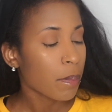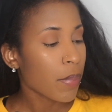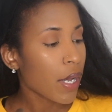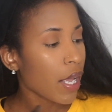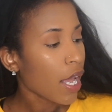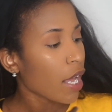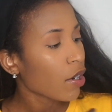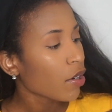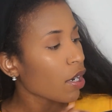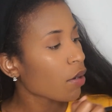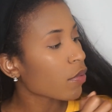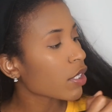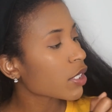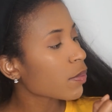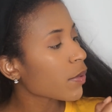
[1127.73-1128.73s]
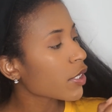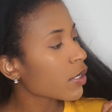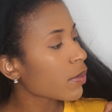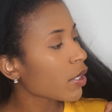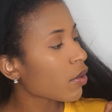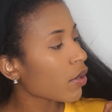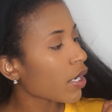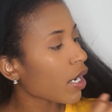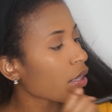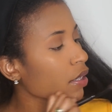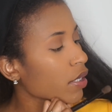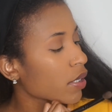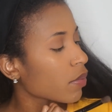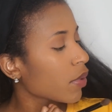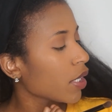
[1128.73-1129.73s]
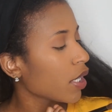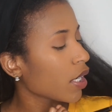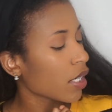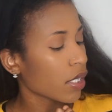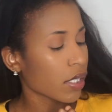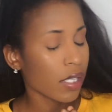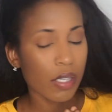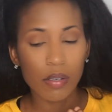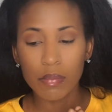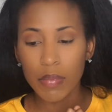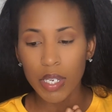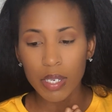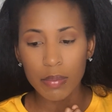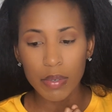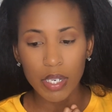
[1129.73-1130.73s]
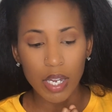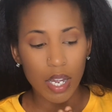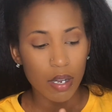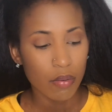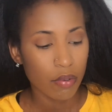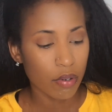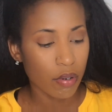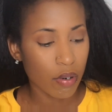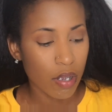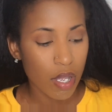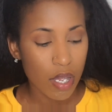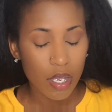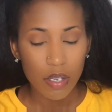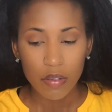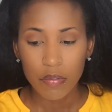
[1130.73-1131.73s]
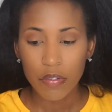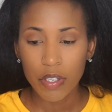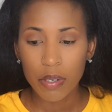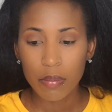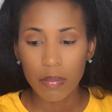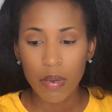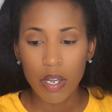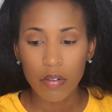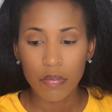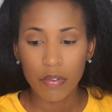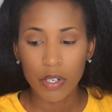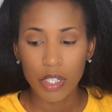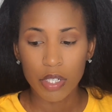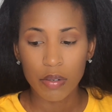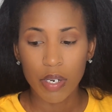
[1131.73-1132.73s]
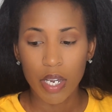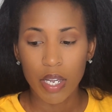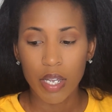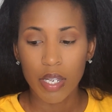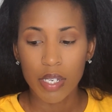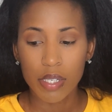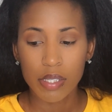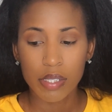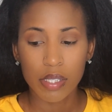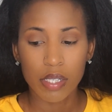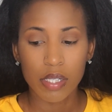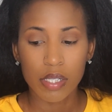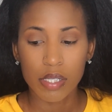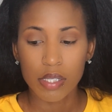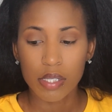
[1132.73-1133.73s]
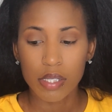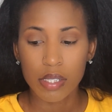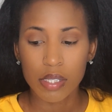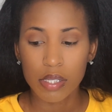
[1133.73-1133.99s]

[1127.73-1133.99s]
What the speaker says: But I don't know, we're supposed to be going out this weekend, so maybe I will film for you guys, because